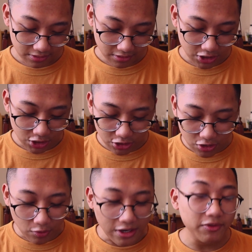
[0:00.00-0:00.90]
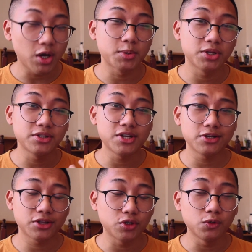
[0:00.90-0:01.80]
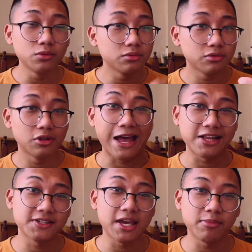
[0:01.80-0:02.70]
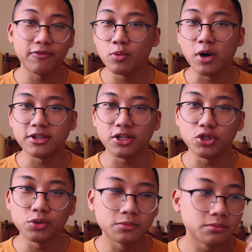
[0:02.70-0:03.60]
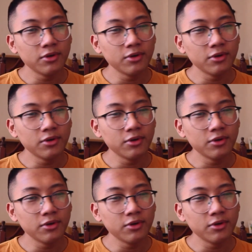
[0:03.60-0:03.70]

You don't have the option to change it to landscape if you wanted to.